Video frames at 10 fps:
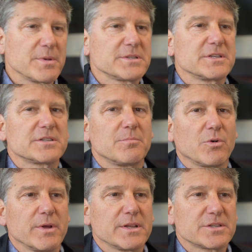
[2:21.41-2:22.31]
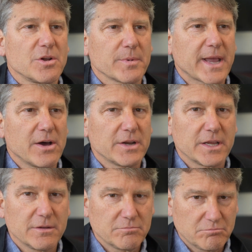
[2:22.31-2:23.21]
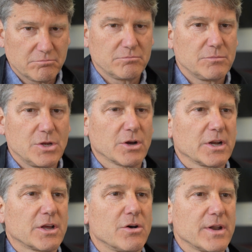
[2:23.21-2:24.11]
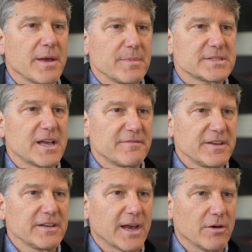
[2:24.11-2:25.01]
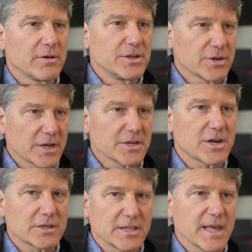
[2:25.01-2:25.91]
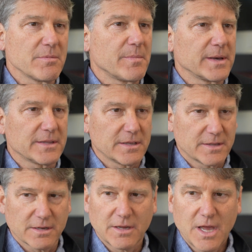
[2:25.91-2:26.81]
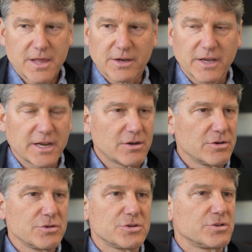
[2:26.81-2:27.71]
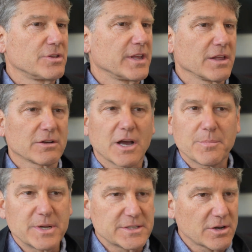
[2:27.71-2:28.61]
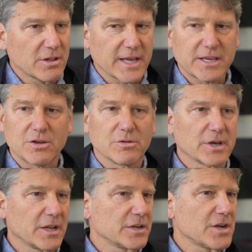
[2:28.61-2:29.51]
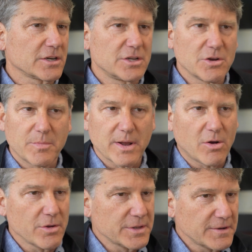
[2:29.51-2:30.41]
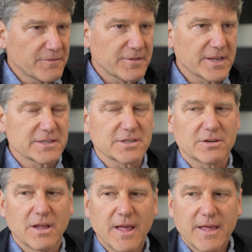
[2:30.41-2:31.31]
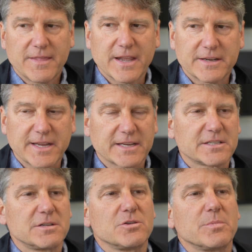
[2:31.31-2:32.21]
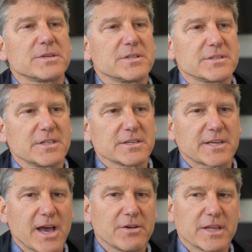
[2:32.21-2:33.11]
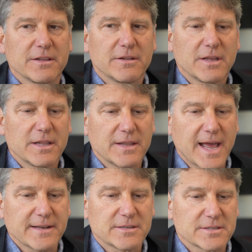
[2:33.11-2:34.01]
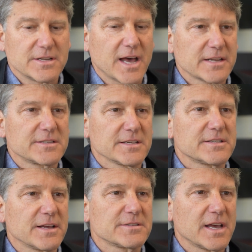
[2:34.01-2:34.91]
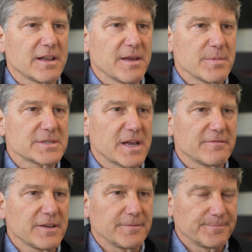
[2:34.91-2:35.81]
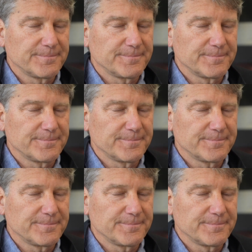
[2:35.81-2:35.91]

a business in Marin and Sonoma County, you're going to go to MSIV now, and you're going to talk to them about they're going to introduce you to the other companies that are like you. They're going to talk to you about all the different things that it takes to do business in this county, and that does not exist outside MSIV.